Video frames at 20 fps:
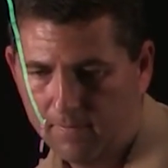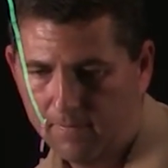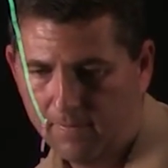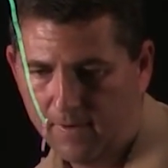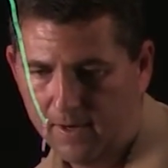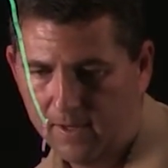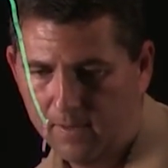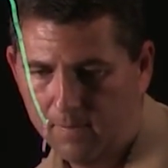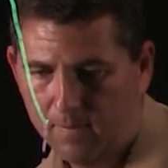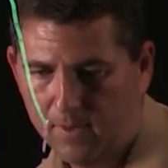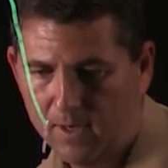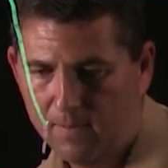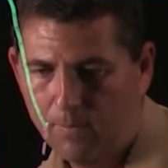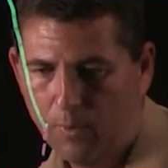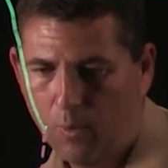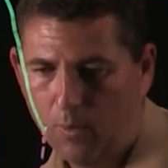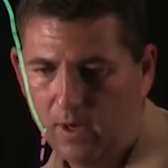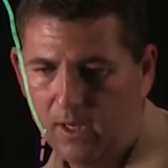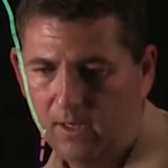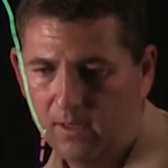Find the
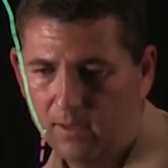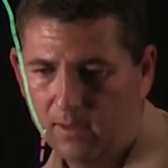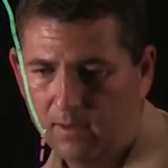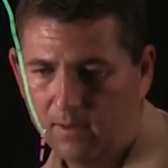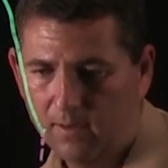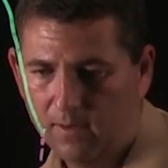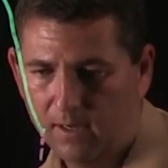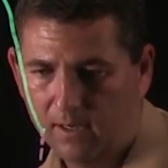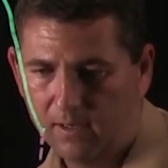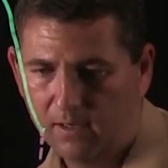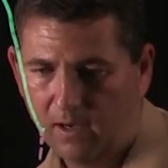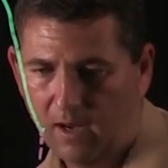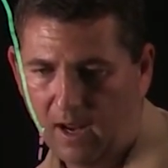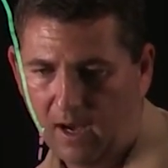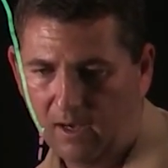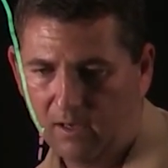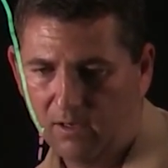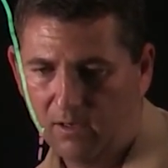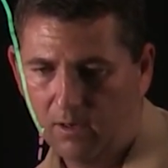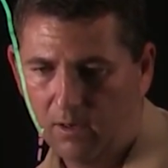midpoint, that's
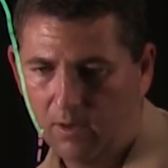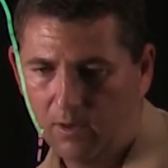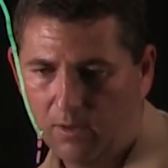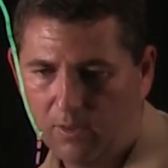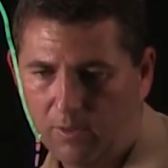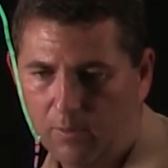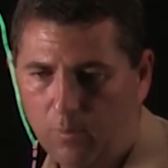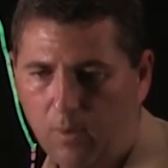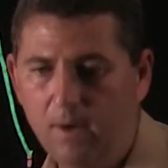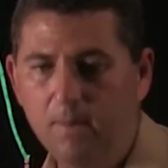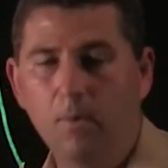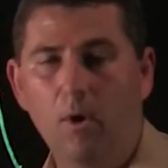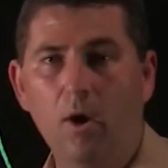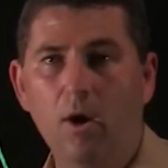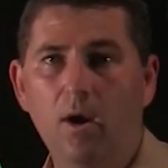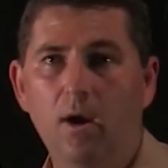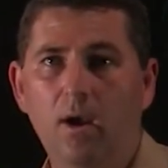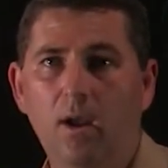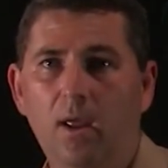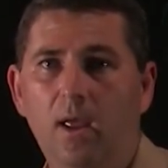x3
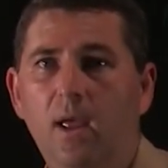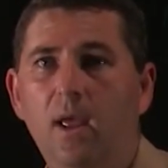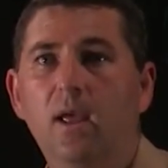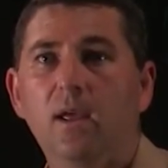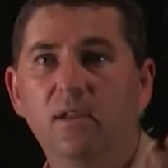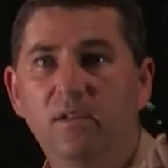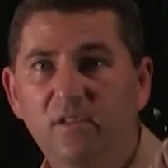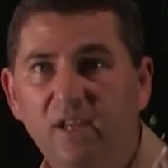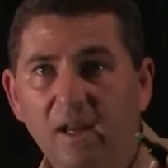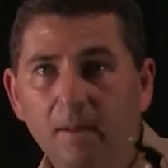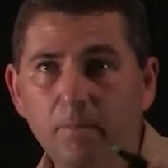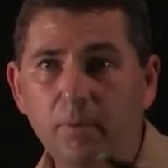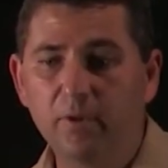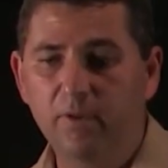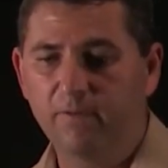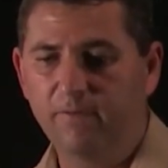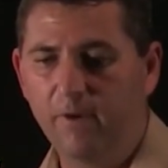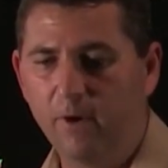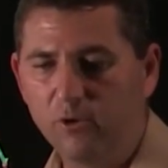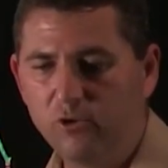bar. Sample
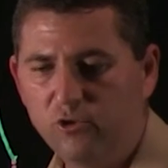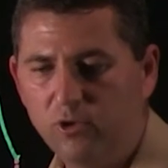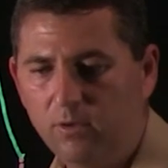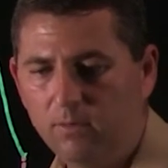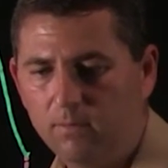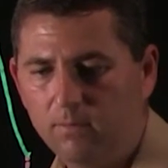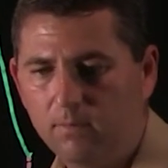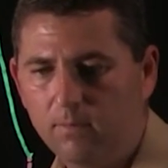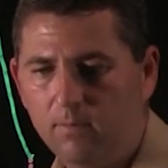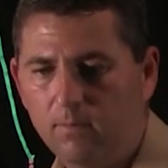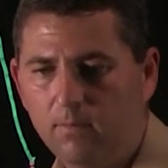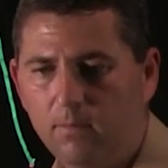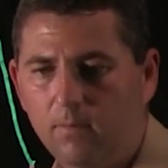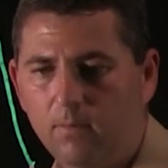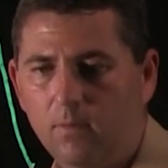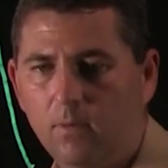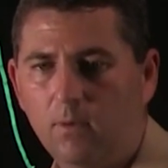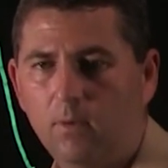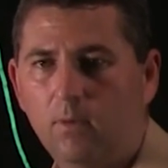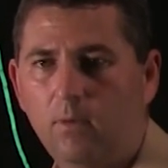the function.
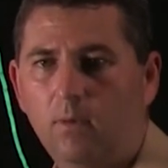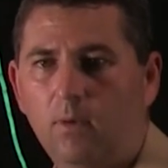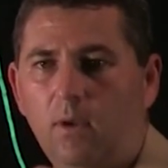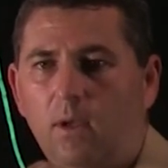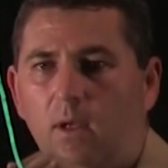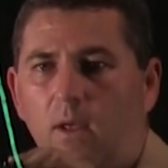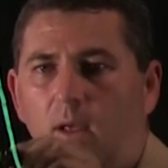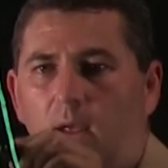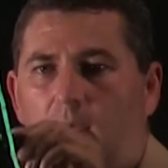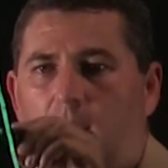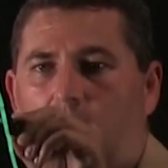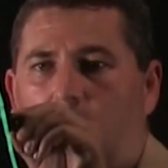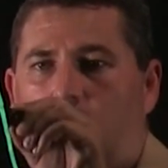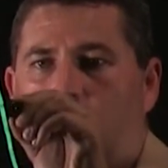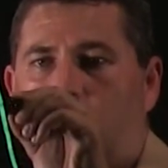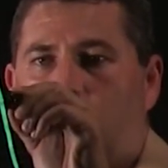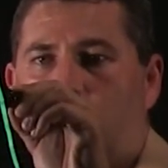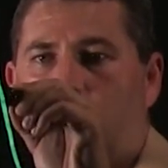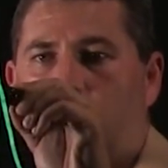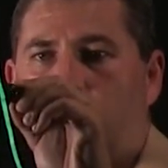Okay,
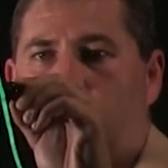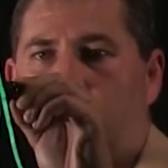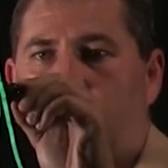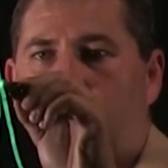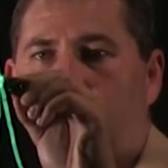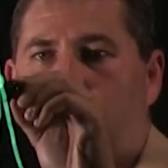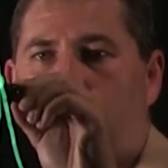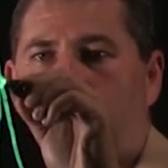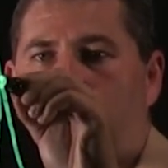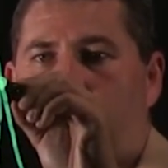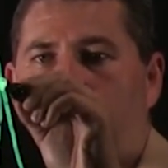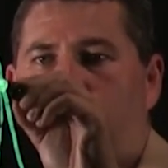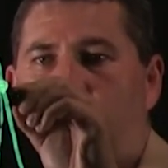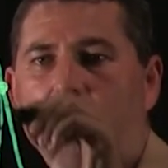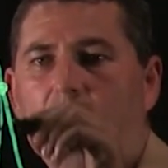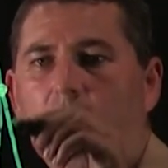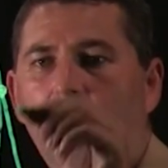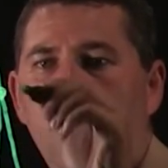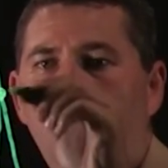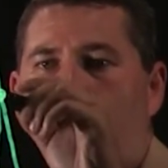goes about
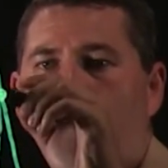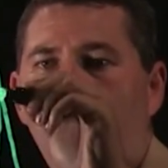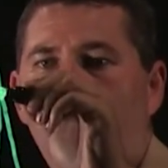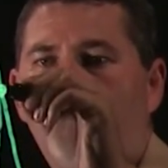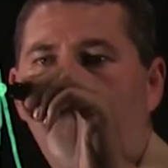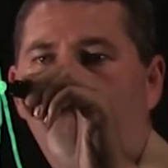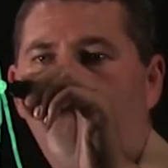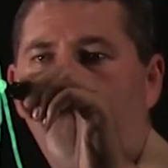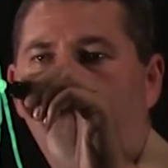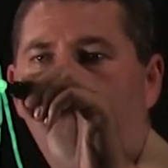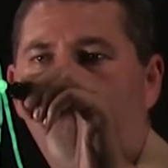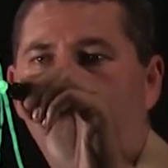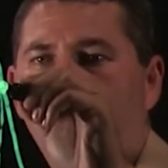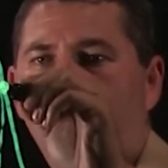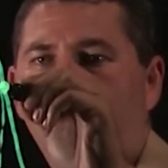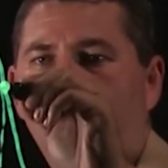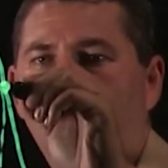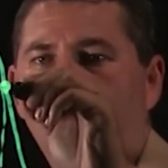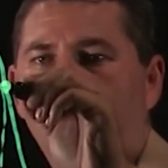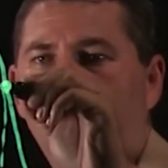there. That
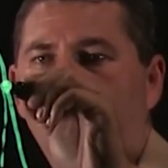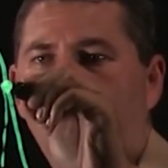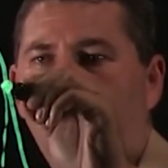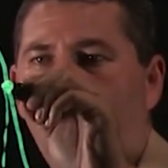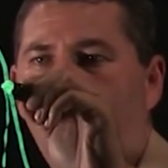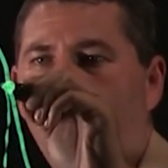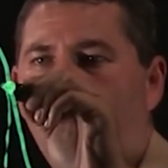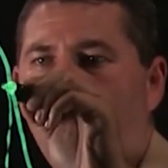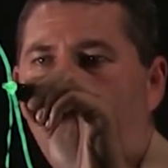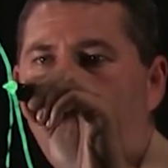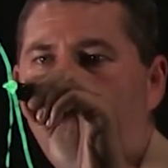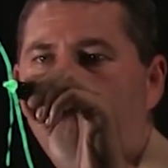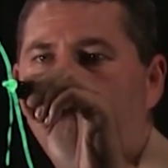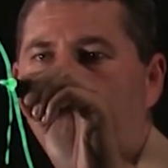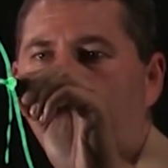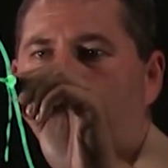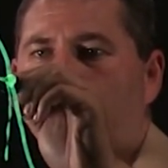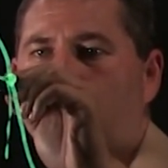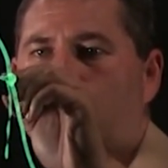gives us a height.